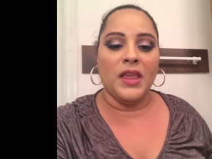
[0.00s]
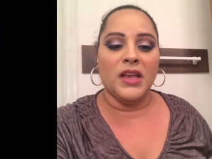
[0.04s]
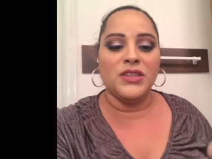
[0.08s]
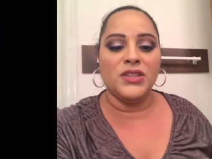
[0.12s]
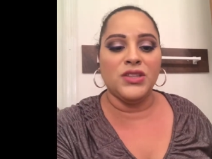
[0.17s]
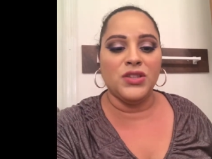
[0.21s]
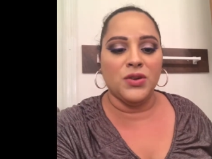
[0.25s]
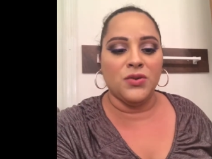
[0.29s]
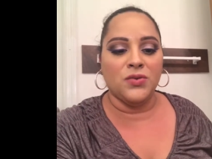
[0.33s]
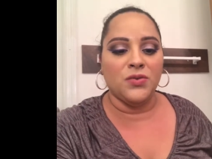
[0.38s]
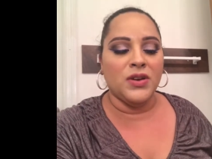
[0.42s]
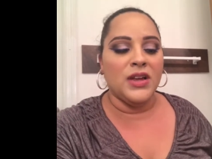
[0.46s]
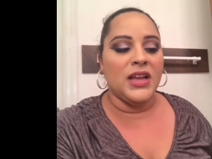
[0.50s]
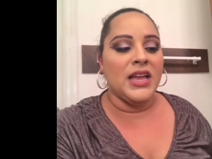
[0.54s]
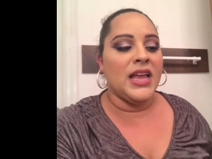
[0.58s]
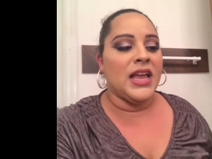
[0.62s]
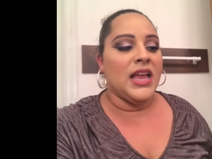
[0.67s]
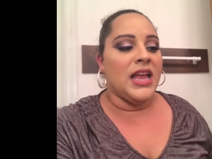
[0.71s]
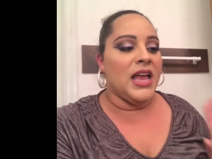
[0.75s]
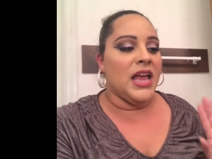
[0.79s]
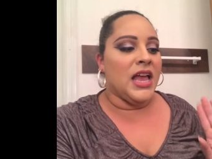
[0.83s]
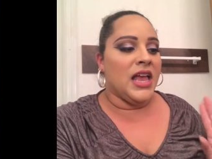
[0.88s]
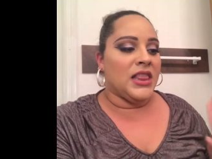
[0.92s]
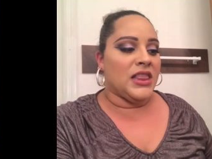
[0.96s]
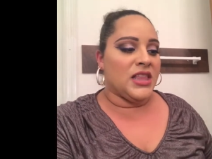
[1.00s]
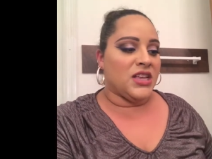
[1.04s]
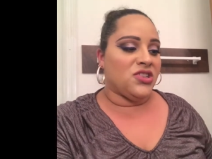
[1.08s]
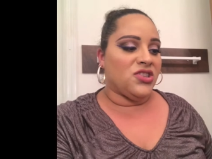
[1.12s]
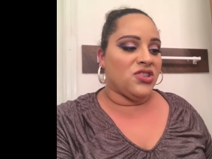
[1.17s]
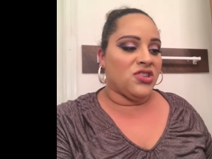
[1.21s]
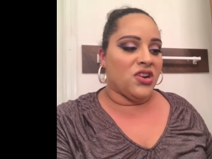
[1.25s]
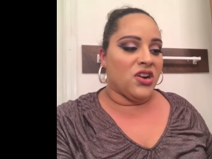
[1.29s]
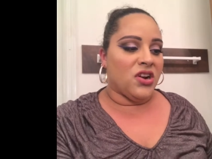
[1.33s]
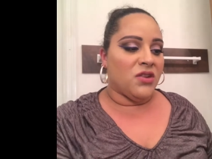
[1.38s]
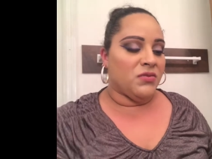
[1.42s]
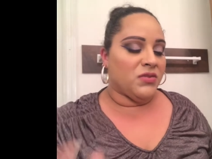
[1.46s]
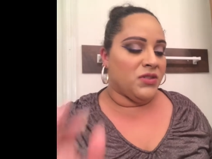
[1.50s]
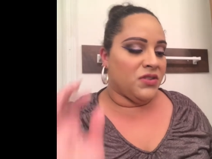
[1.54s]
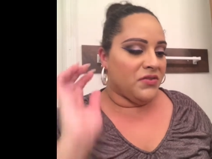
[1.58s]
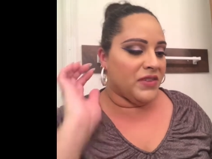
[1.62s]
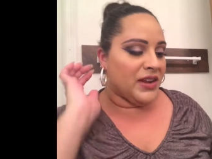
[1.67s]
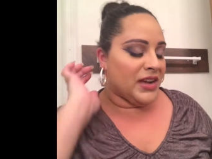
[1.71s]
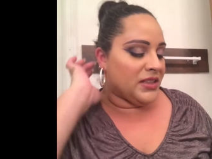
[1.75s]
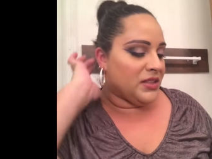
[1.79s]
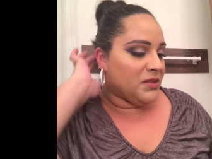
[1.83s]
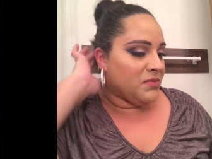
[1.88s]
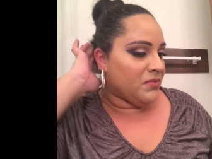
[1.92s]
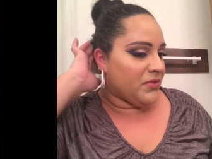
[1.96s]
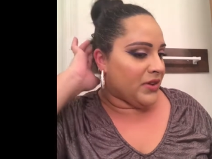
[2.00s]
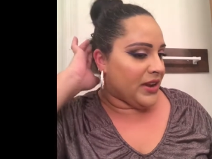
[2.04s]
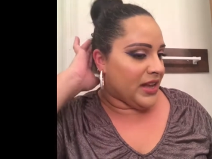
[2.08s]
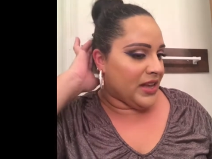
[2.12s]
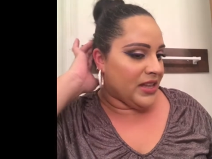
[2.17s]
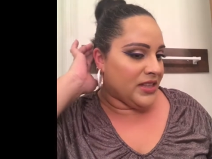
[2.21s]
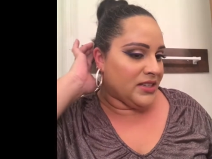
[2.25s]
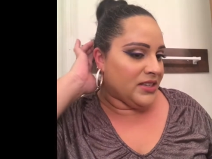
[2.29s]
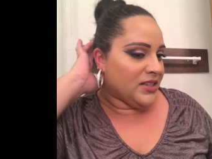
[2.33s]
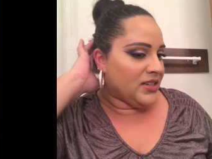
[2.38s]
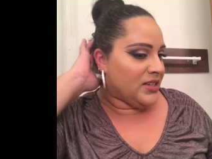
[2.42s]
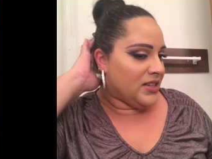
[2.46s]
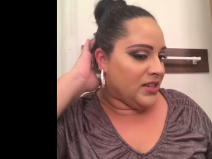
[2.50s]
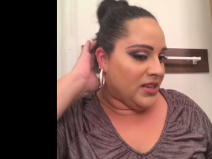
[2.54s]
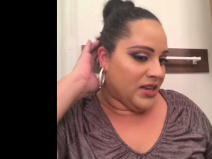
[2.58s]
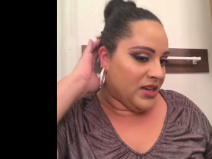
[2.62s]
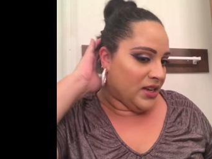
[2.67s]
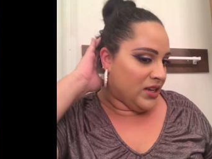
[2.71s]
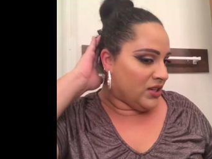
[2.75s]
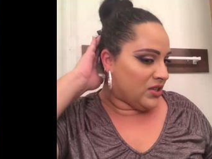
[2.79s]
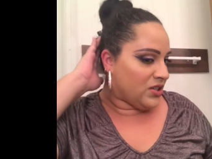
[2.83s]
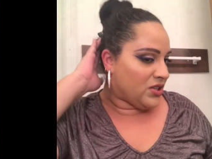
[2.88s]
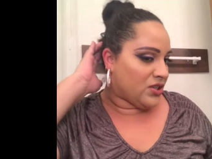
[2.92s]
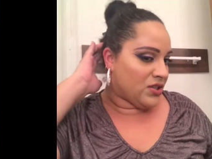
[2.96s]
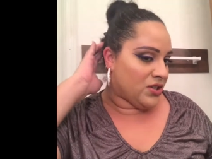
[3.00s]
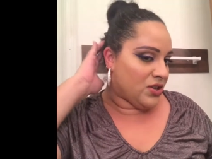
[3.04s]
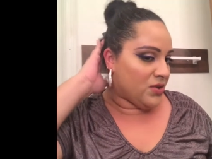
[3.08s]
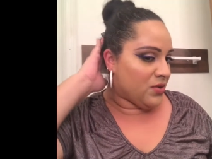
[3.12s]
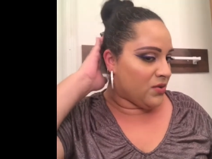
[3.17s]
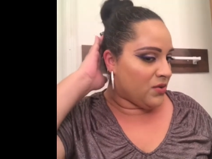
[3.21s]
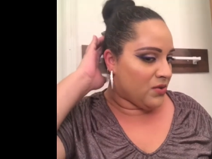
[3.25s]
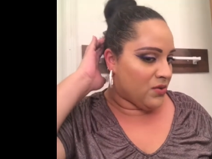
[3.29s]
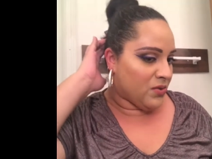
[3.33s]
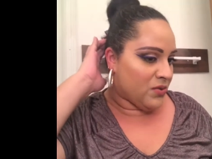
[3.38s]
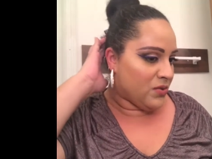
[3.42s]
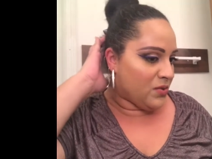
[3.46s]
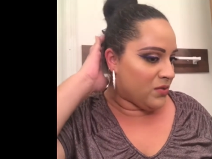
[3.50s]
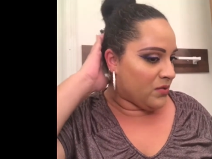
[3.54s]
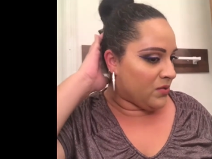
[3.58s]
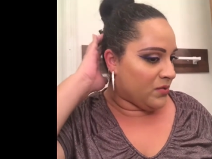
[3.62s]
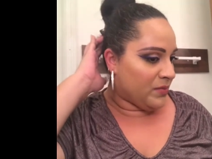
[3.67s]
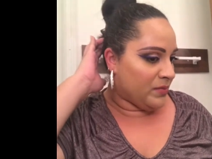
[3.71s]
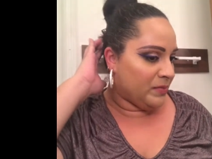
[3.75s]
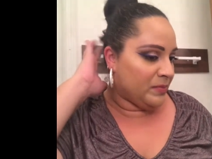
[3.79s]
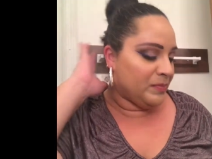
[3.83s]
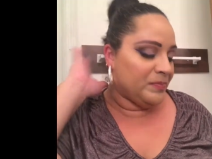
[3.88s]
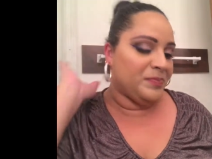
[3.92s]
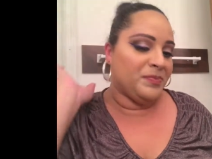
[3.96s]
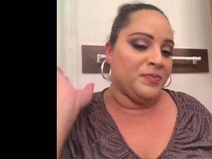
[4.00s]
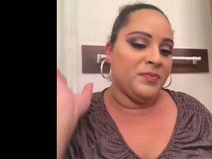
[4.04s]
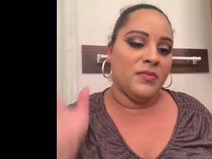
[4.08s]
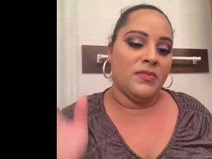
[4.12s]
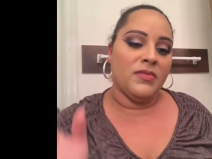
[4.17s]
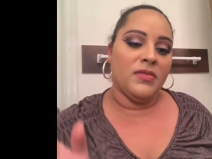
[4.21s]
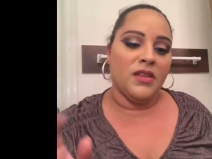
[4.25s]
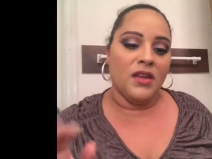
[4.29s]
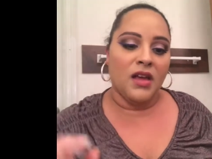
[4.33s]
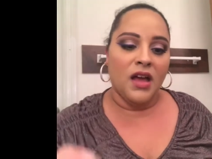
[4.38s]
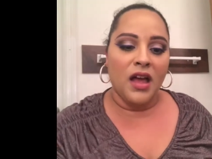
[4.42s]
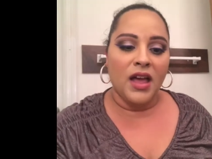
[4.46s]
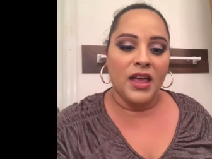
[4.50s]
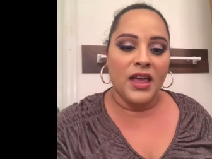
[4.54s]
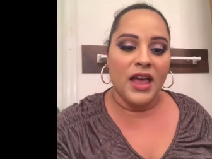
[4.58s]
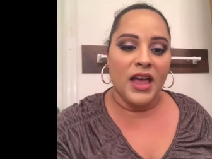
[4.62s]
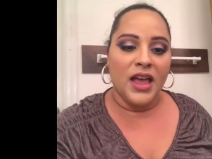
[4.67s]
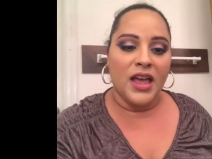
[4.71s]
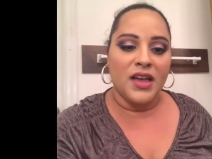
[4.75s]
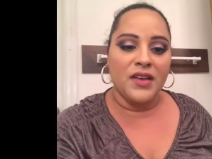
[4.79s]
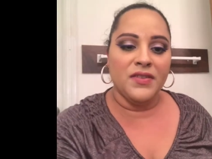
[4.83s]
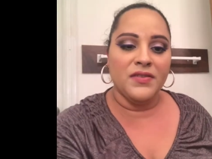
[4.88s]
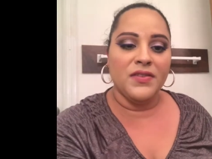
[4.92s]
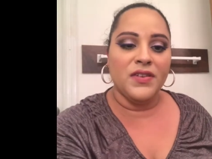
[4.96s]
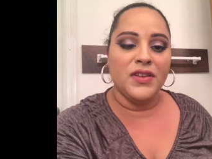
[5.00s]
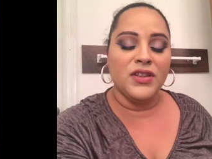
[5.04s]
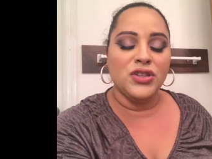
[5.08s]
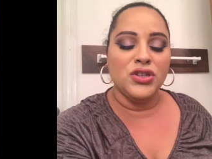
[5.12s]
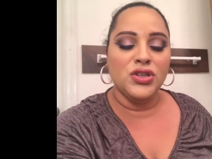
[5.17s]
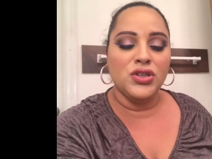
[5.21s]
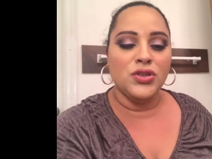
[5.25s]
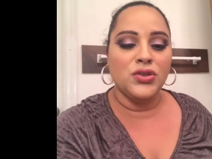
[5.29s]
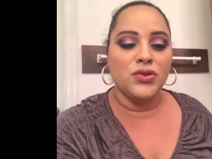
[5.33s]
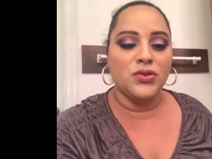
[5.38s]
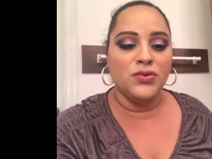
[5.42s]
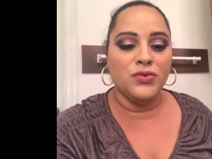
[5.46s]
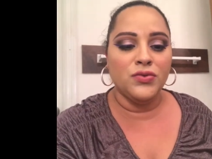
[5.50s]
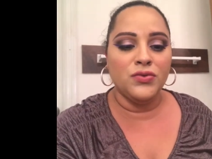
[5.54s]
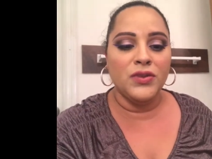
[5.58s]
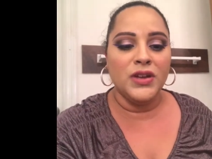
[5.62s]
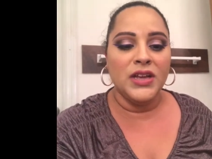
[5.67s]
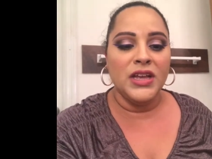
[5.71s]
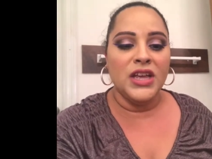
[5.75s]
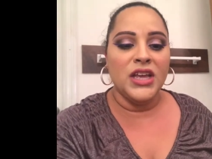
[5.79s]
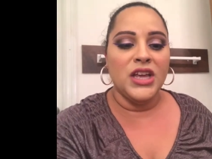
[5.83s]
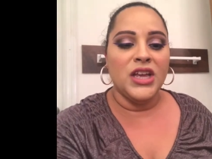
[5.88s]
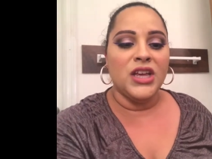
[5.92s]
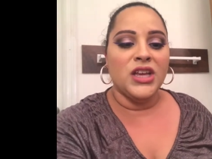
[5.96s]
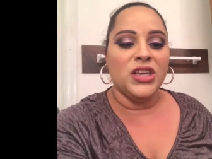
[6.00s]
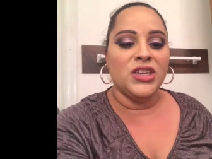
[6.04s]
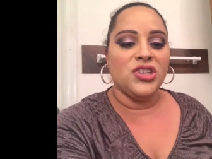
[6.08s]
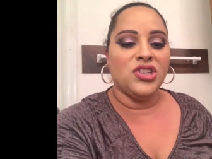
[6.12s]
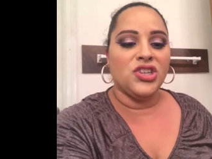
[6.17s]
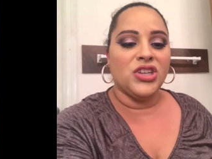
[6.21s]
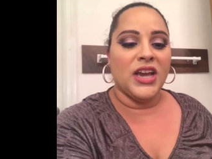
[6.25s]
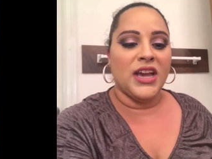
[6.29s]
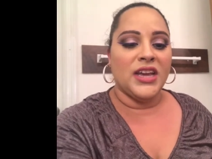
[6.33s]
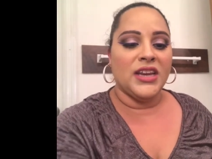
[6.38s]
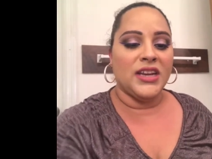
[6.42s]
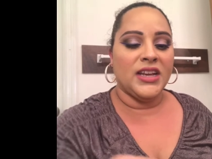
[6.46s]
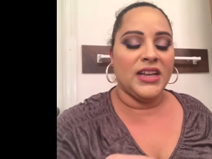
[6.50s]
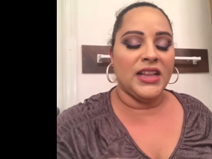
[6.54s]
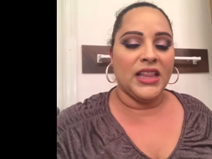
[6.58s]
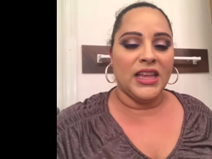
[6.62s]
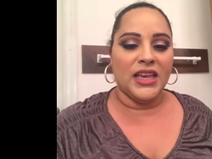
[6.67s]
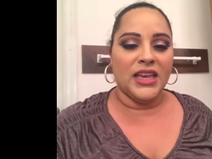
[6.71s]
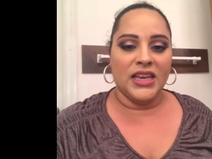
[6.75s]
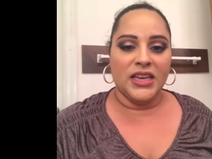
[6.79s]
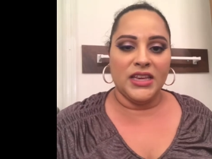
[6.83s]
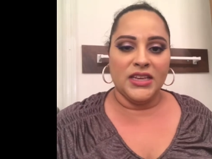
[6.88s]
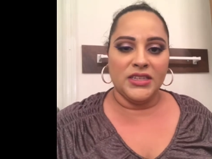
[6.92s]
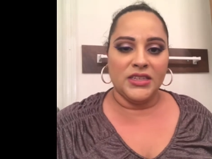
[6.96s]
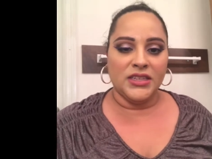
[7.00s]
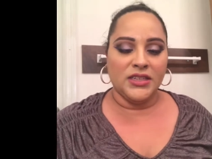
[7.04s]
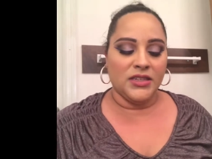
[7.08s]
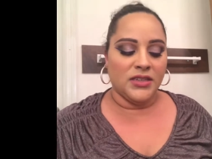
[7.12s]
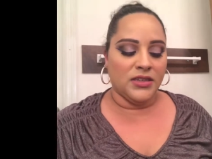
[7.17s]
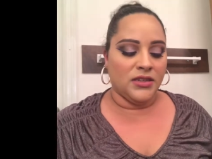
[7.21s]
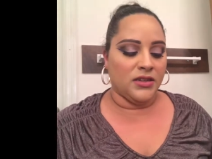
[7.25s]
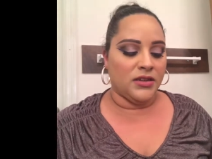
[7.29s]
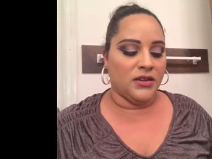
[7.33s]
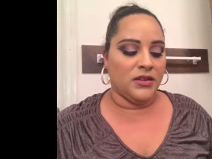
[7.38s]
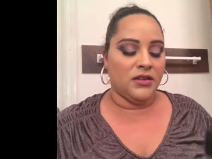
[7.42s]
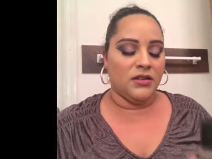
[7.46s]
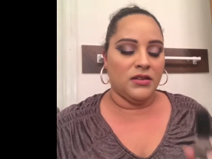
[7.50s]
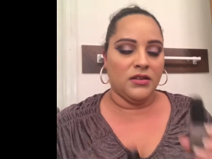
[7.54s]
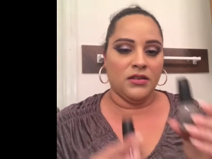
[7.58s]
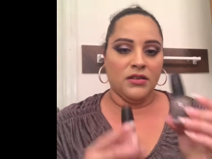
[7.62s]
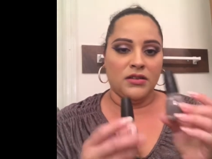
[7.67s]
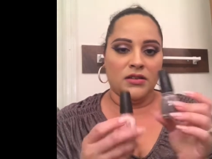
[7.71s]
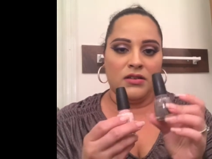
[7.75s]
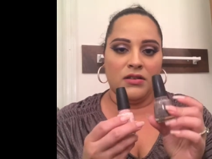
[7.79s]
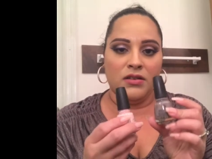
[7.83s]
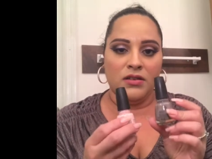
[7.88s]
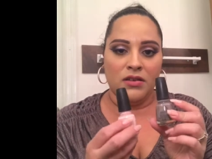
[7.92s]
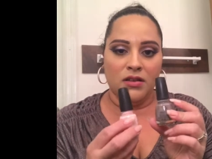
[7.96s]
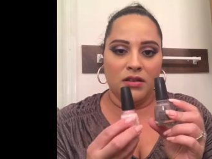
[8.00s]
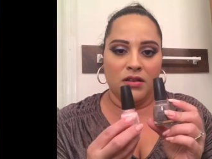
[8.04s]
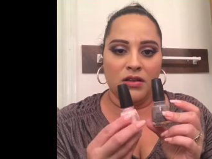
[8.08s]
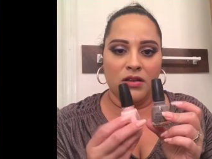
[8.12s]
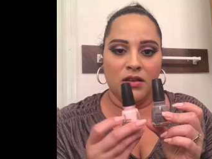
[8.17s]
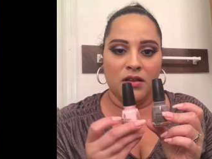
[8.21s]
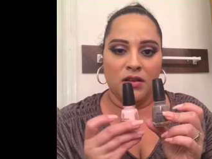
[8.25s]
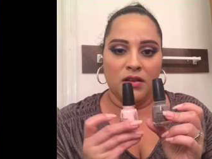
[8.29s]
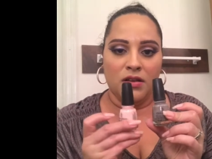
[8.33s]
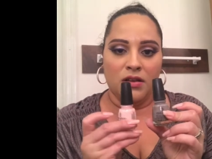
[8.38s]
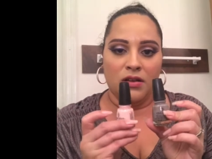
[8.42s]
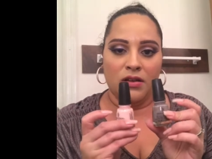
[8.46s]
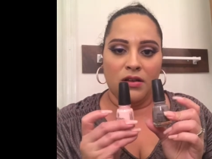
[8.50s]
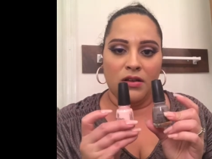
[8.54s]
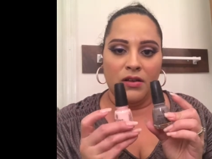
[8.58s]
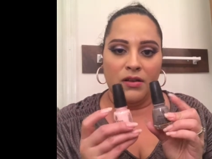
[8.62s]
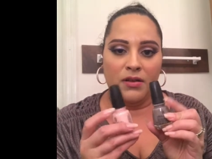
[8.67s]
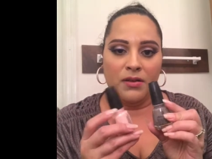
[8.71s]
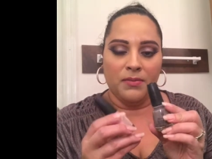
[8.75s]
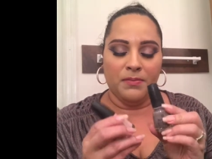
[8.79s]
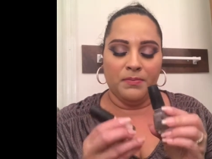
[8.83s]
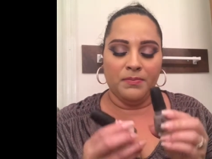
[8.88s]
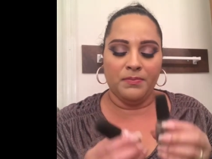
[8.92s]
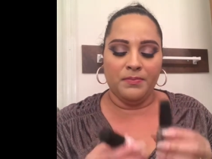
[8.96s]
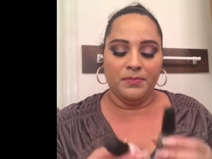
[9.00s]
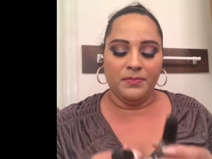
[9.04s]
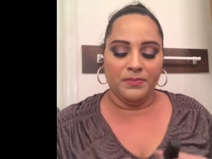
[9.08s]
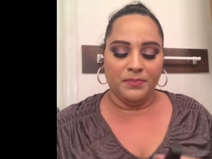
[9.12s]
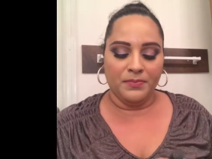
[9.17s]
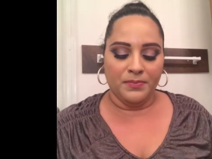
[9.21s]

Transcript: So let's start out with the random brands. So I have two China Glaze um,